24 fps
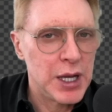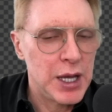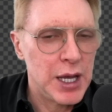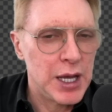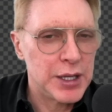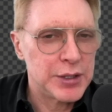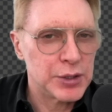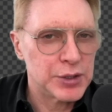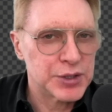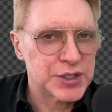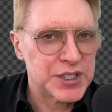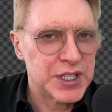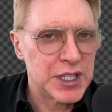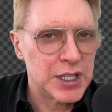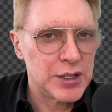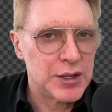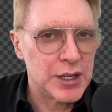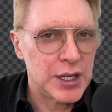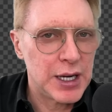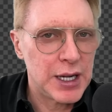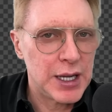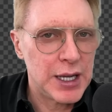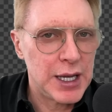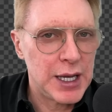and you'll see
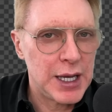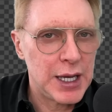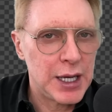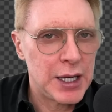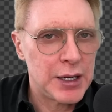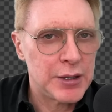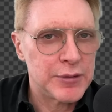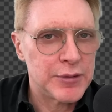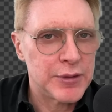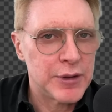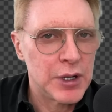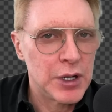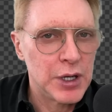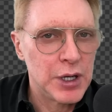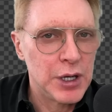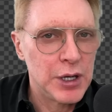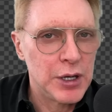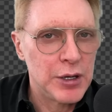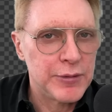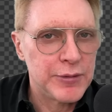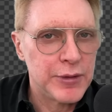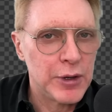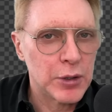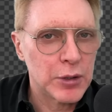that I have
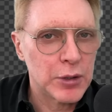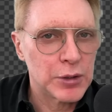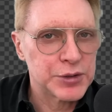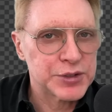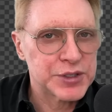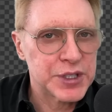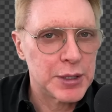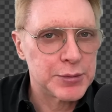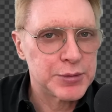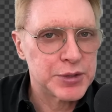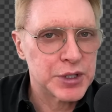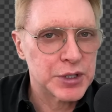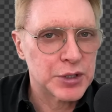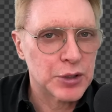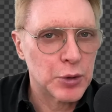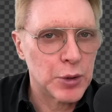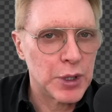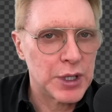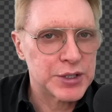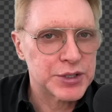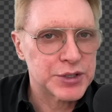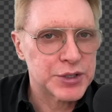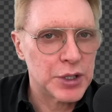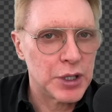focal subject,
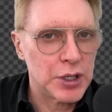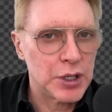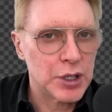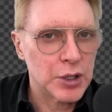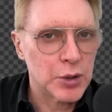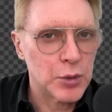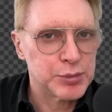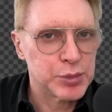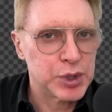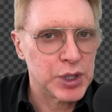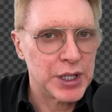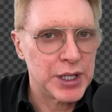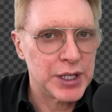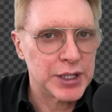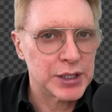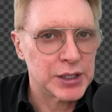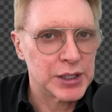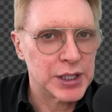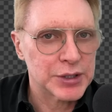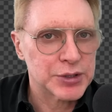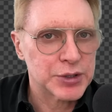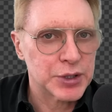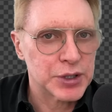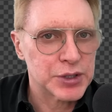grunge dog, playing
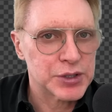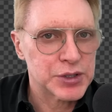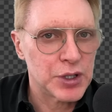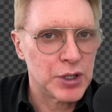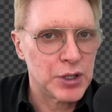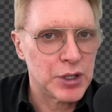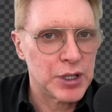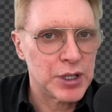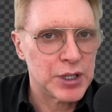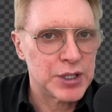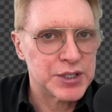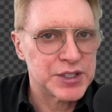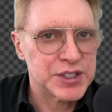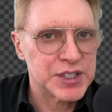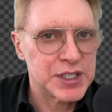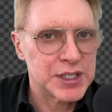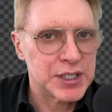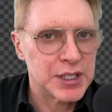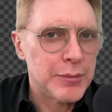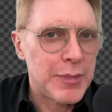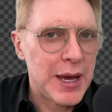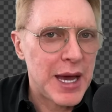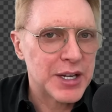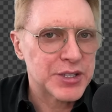electric guitar and
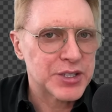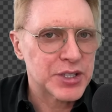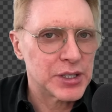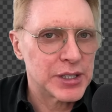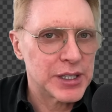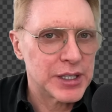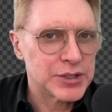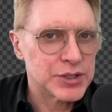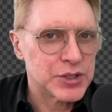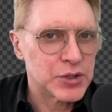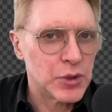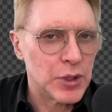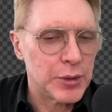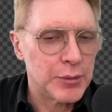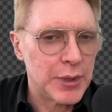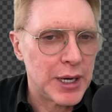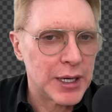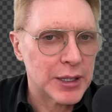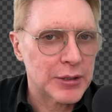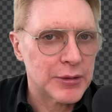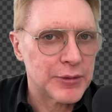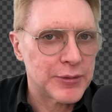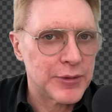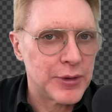singing passionately into a
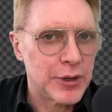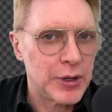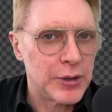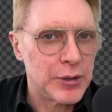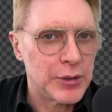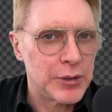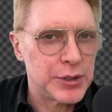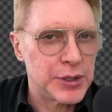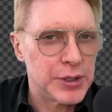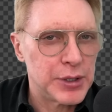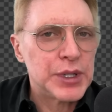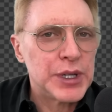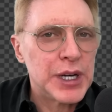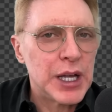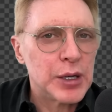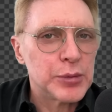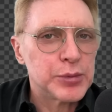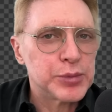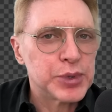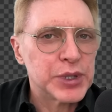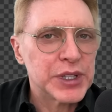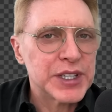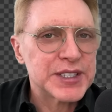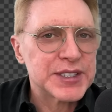microphone. Now,
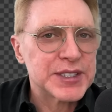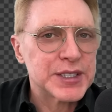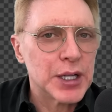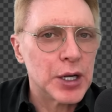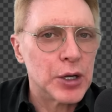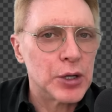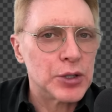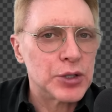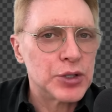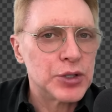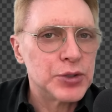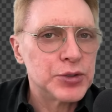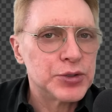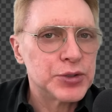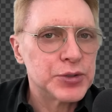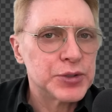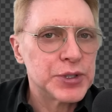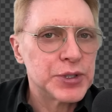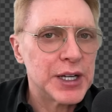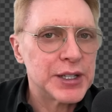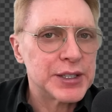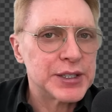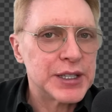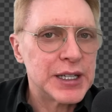please note, you do
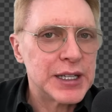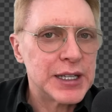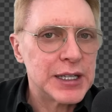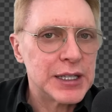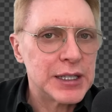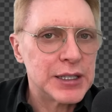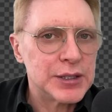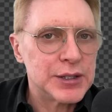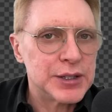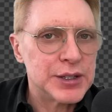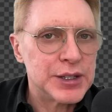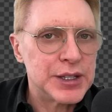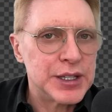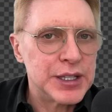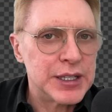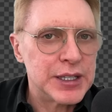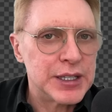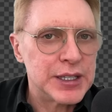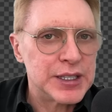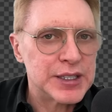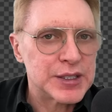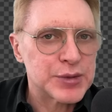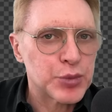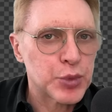not need
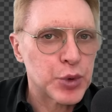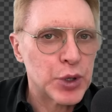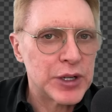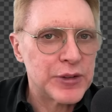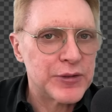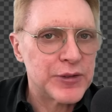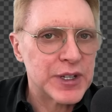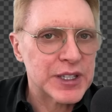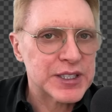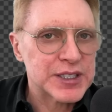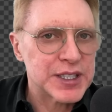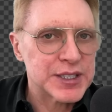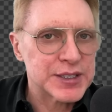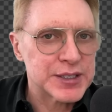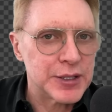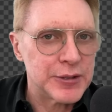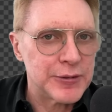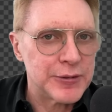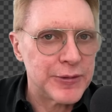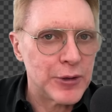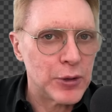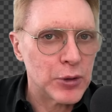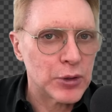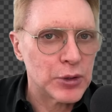these prefixes of
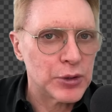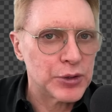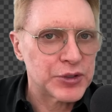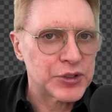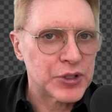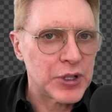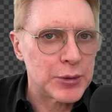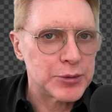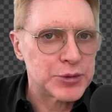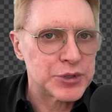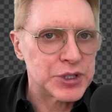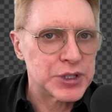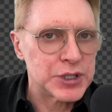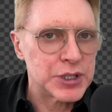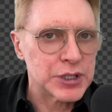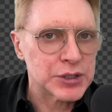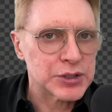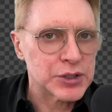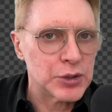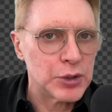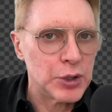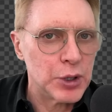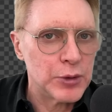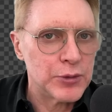focal
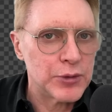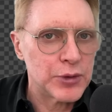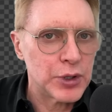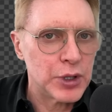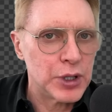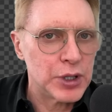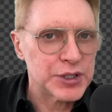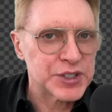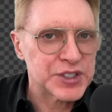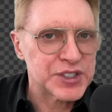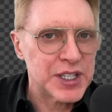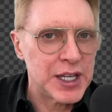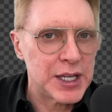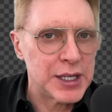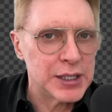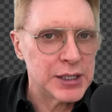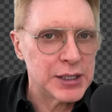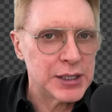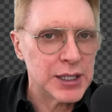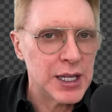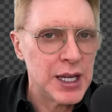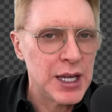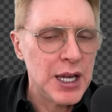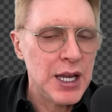subject or overall
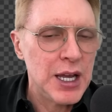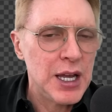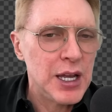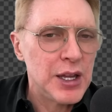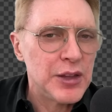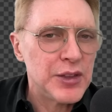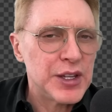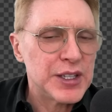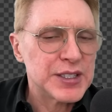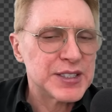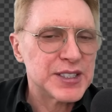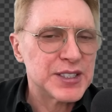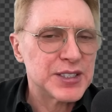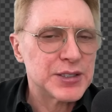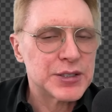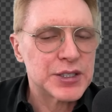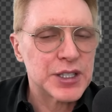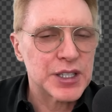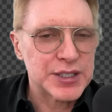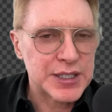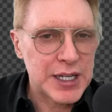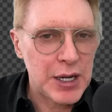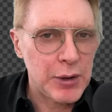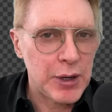setting. This is
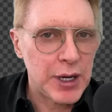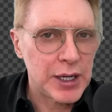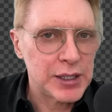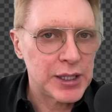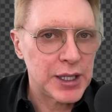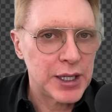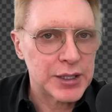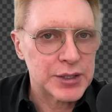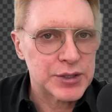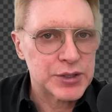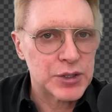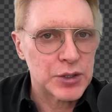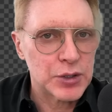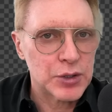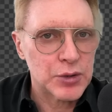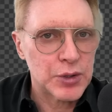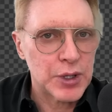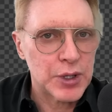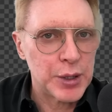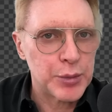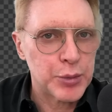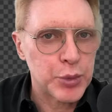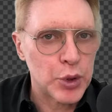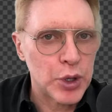just how I like to
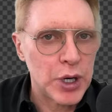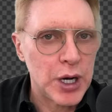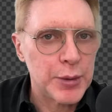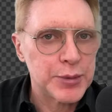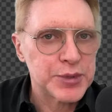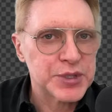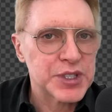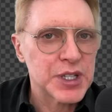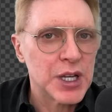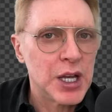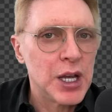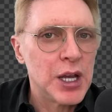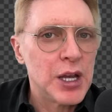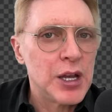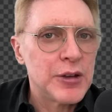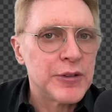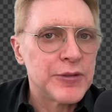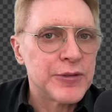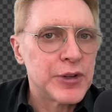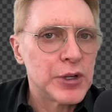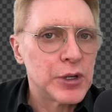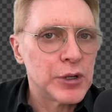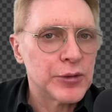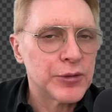create prompts.
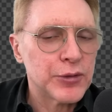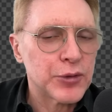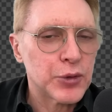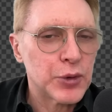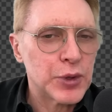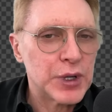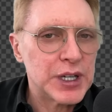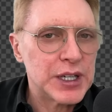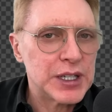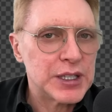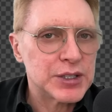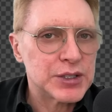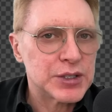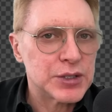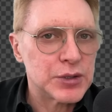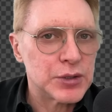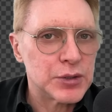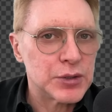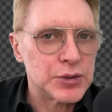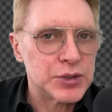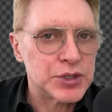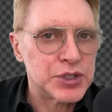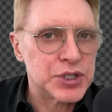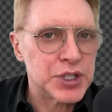Feel free
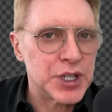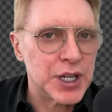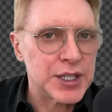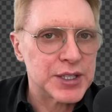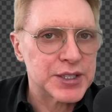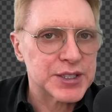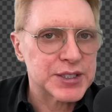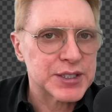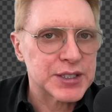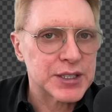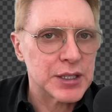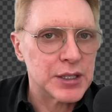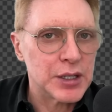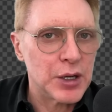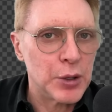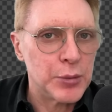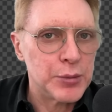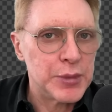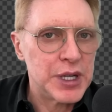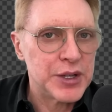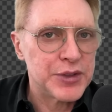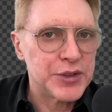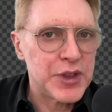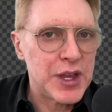to just
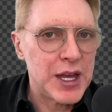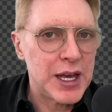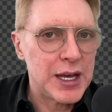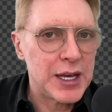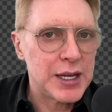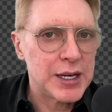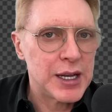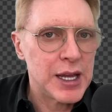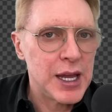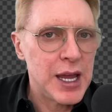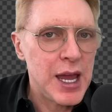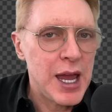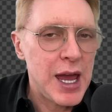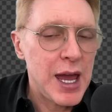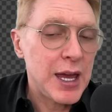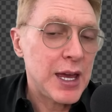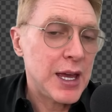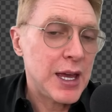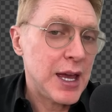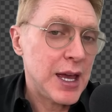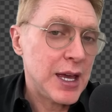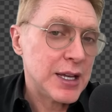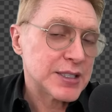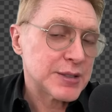omit that.
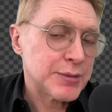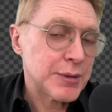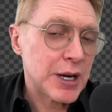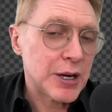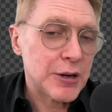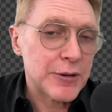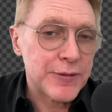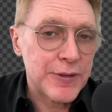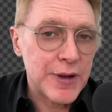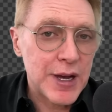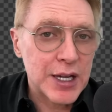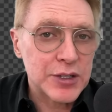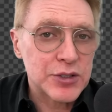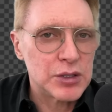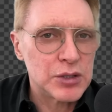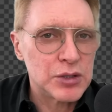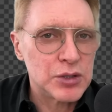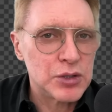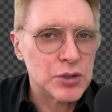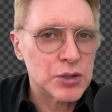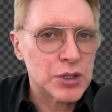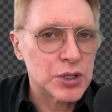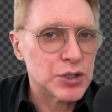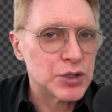As a matter of fact,
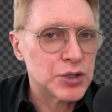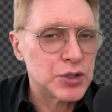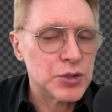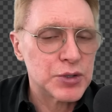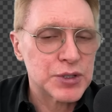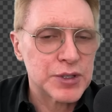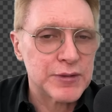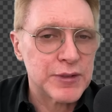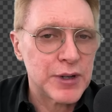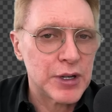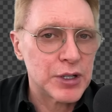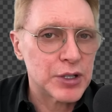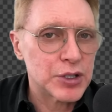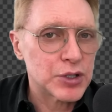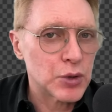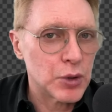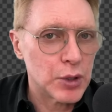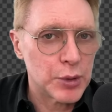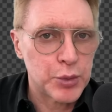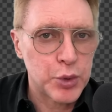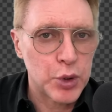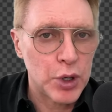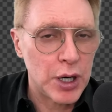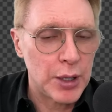you could use a very
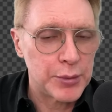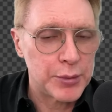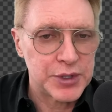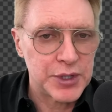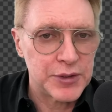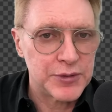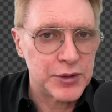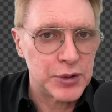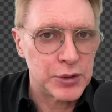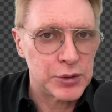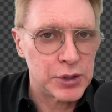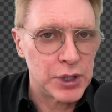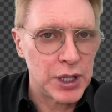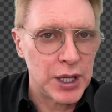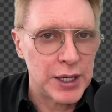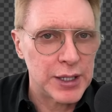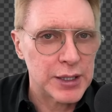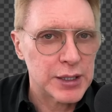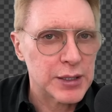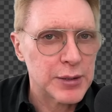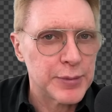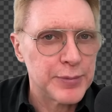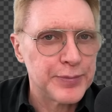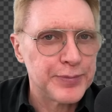short prompt if you'd
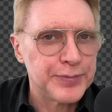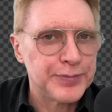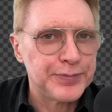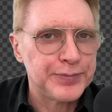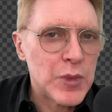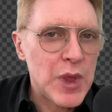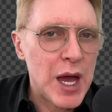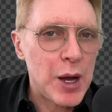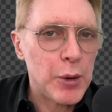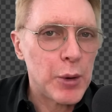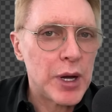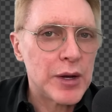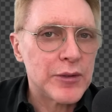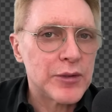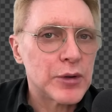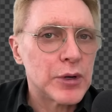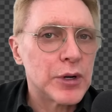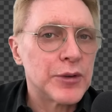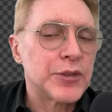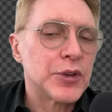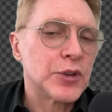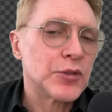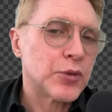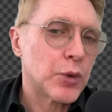like. However, if you've